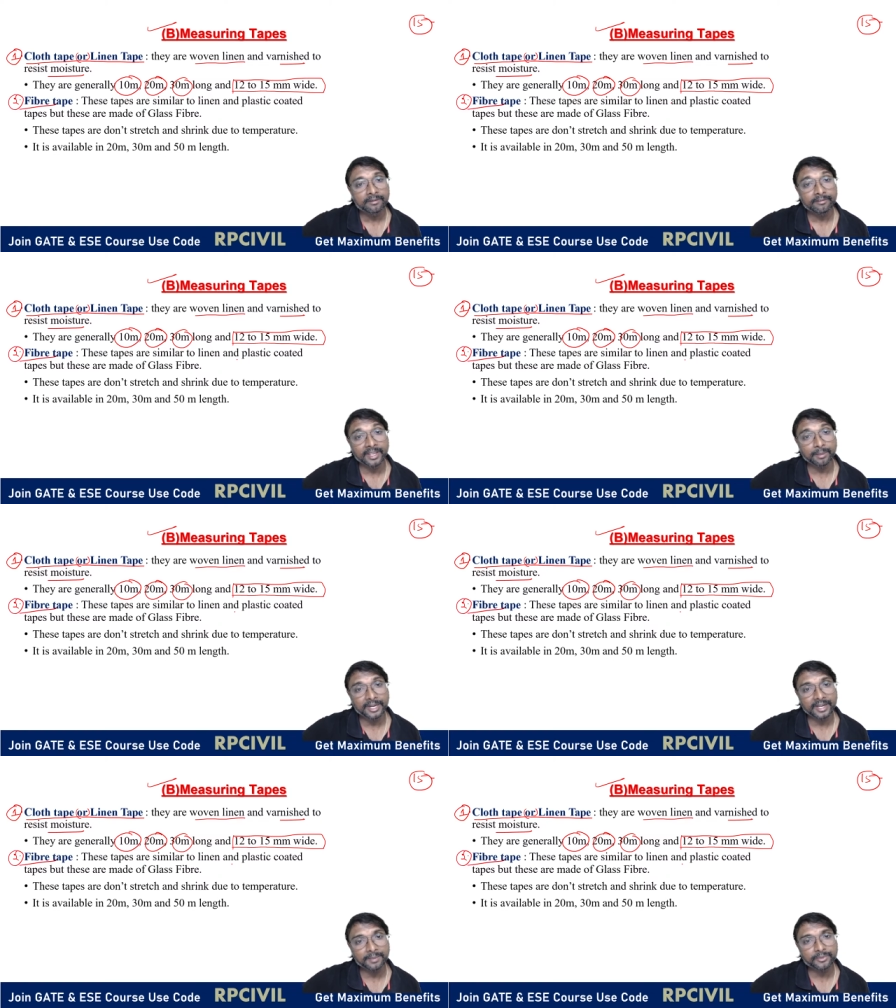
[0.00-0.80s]

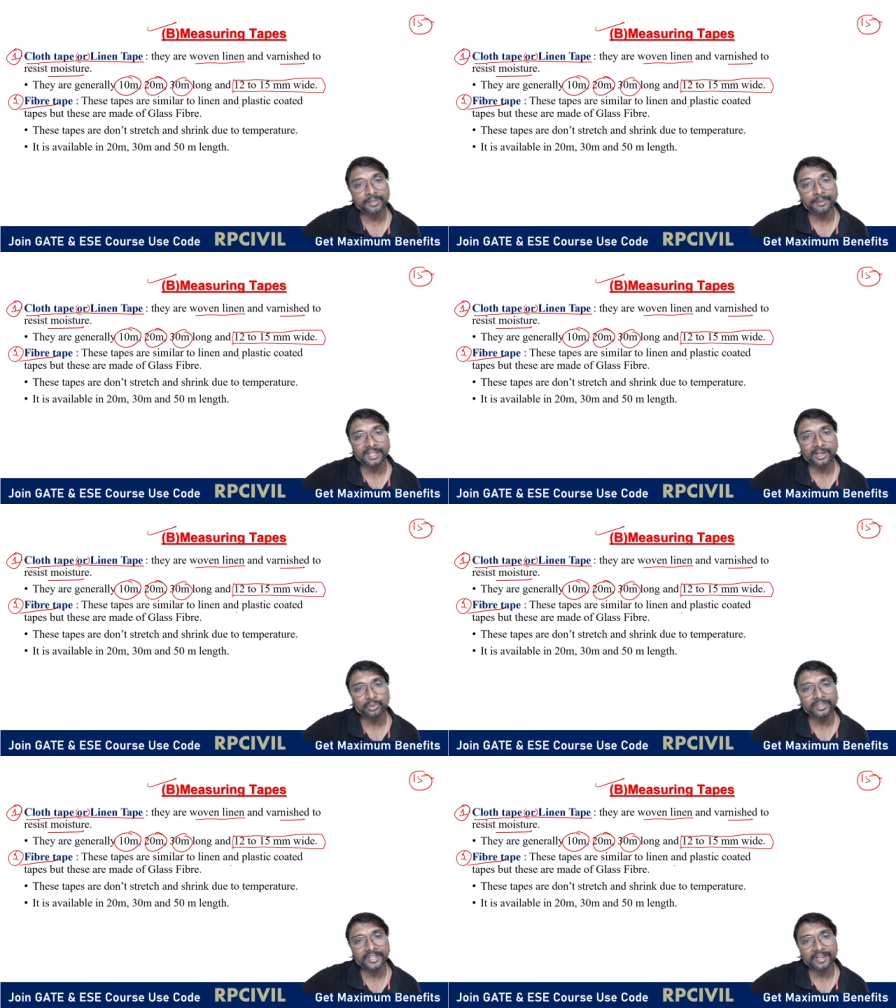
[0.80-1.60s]
Fiber tape similar
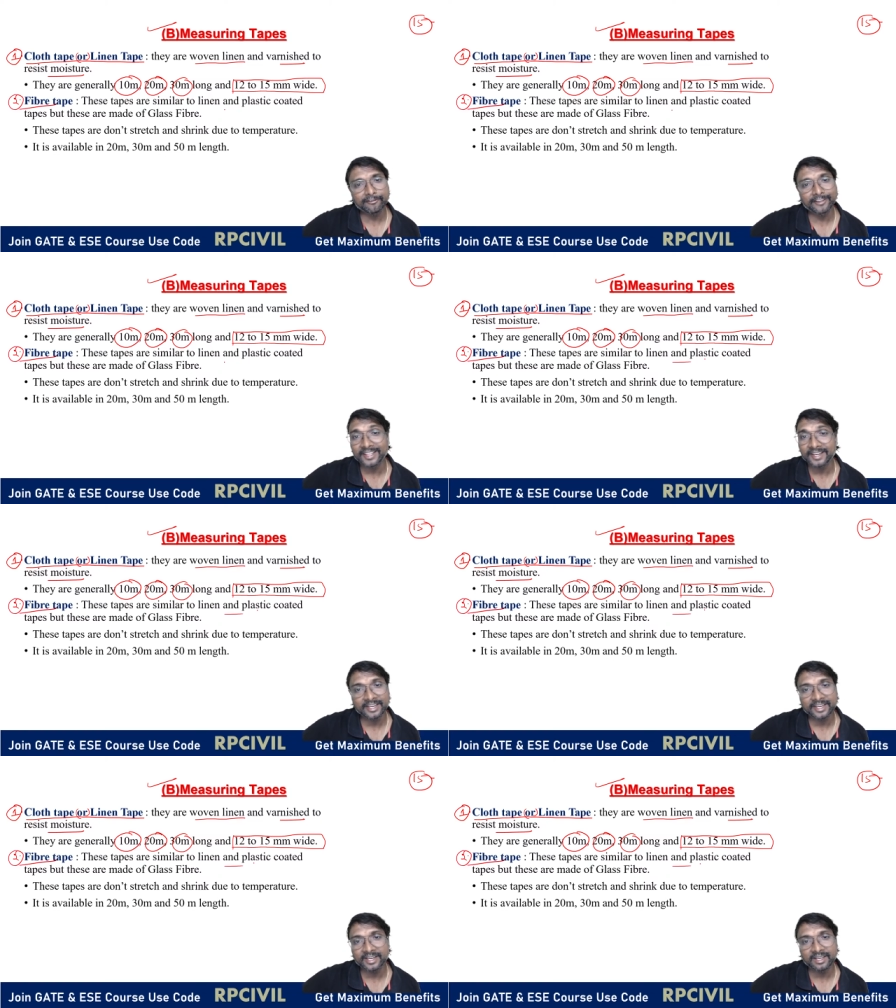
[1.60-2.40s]
to that of
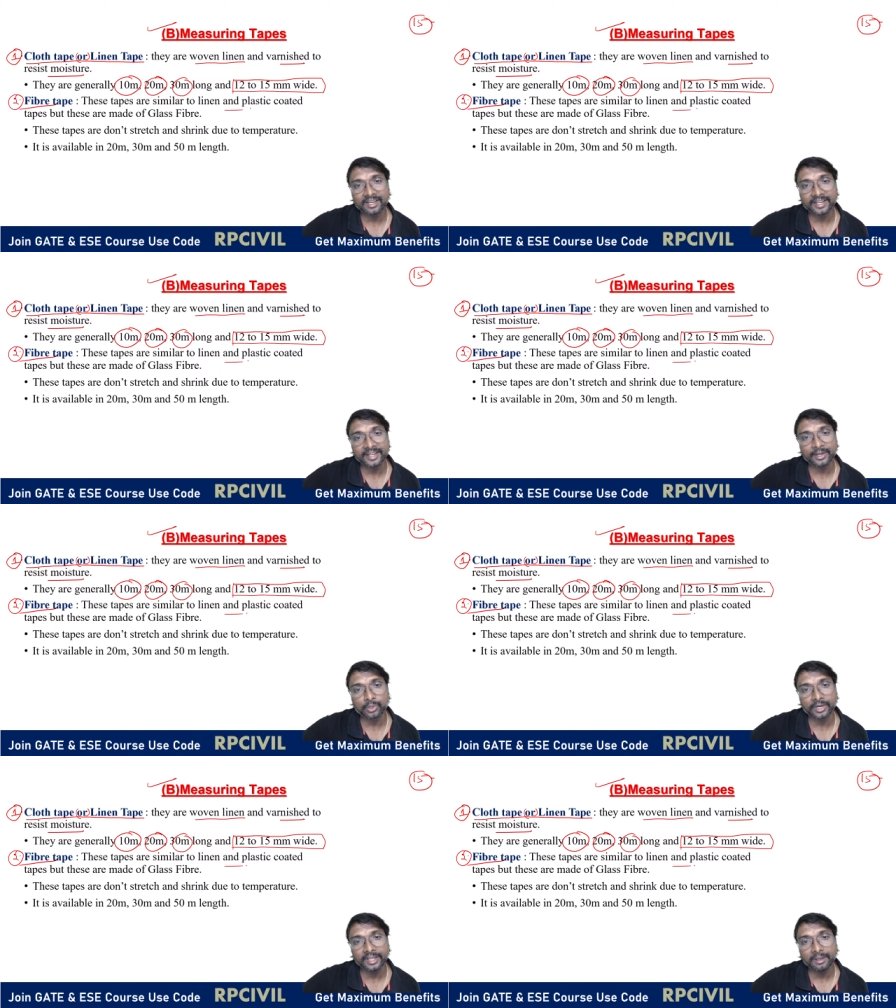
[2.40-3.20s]
linen, and linen
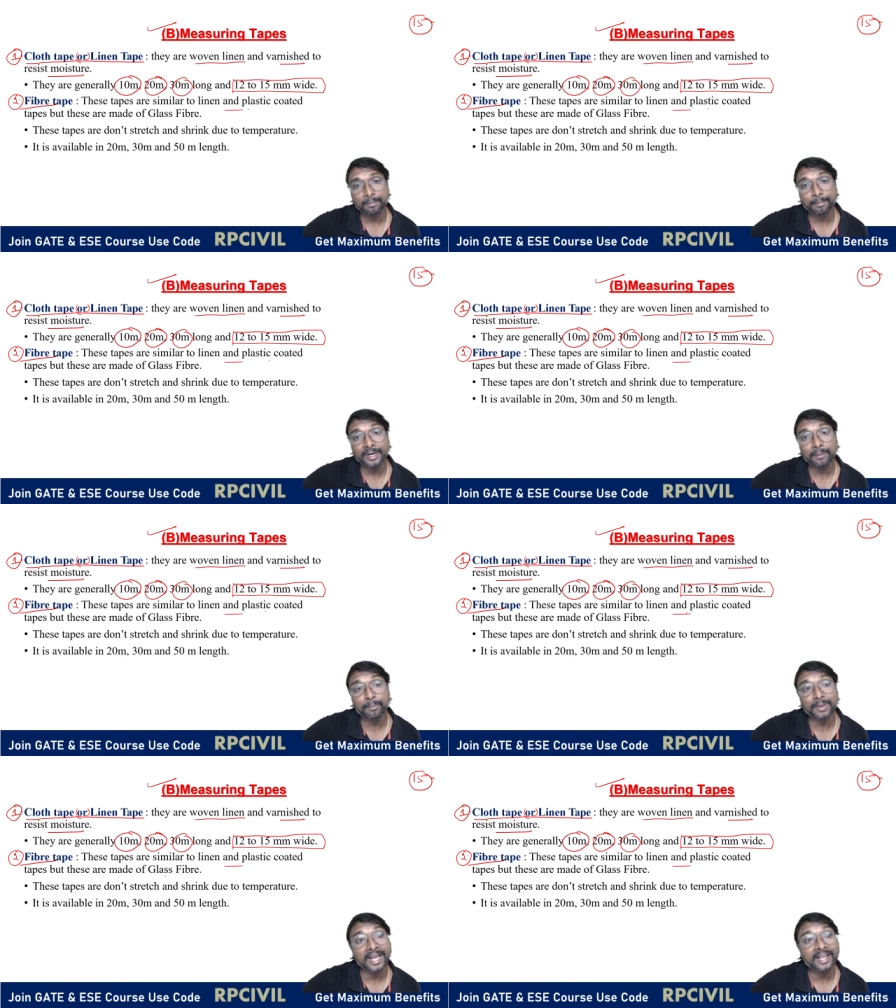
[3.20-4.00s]
only, but
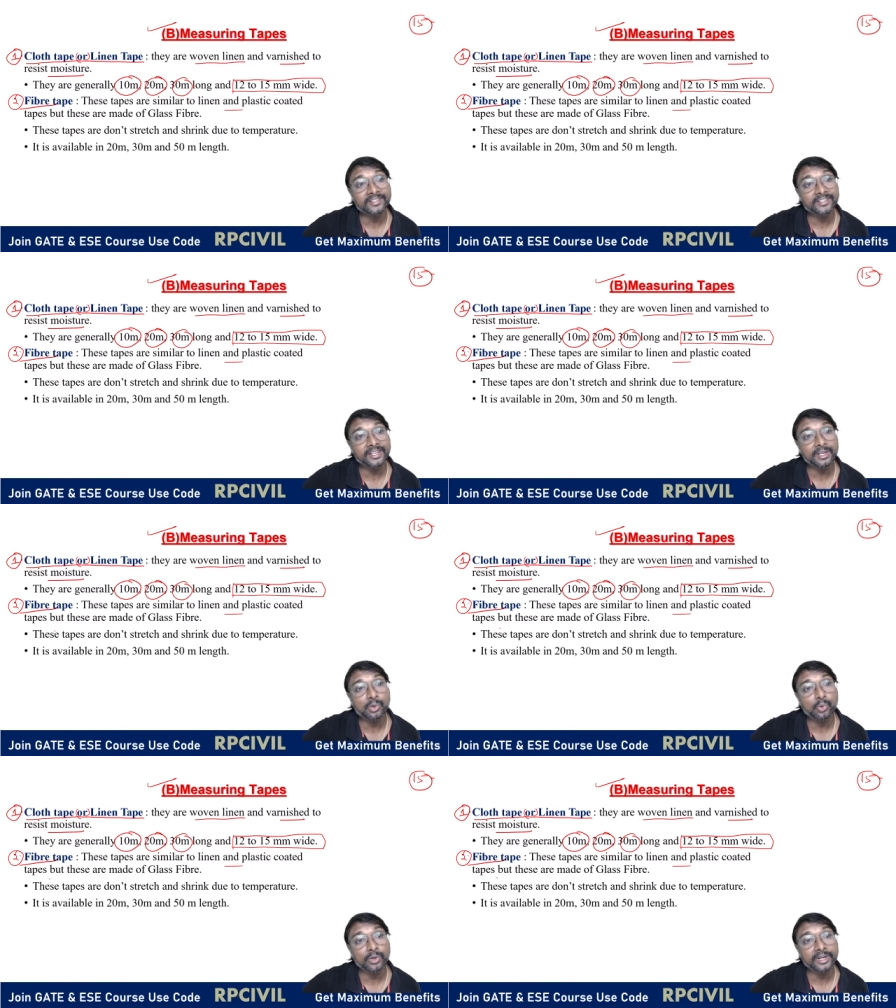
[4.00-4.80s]
plastic
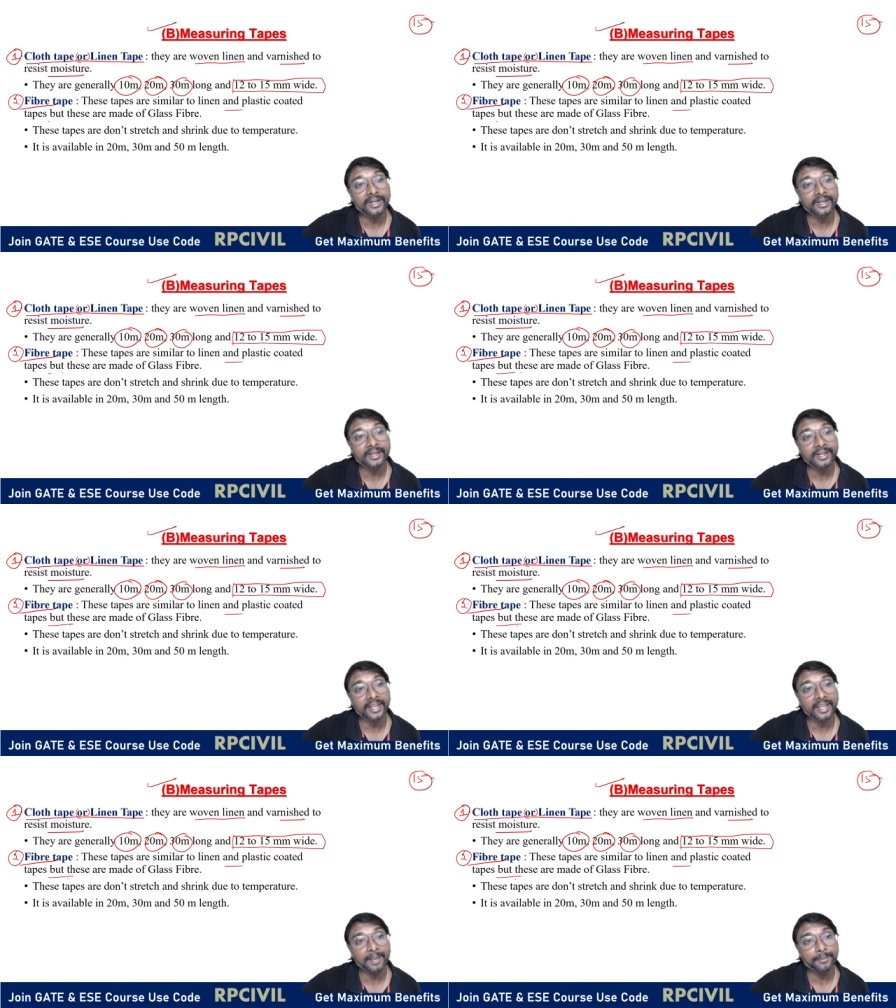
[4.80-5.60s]
coated
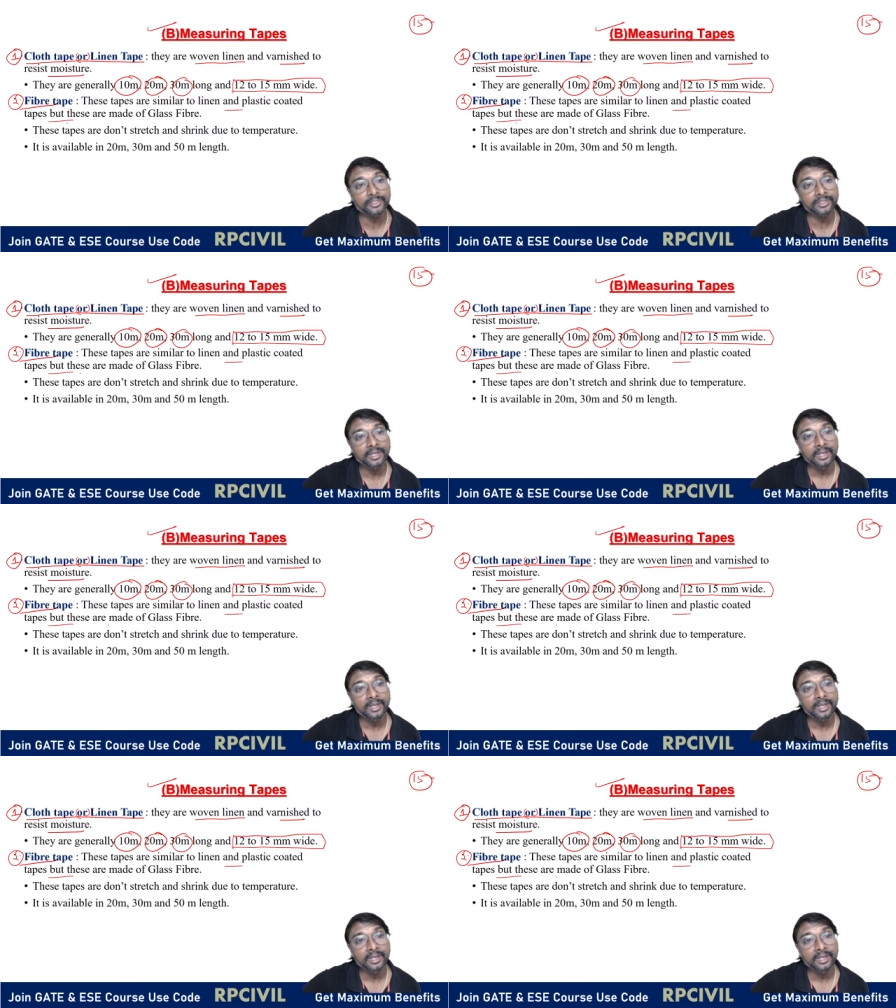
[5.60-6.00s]
tapes,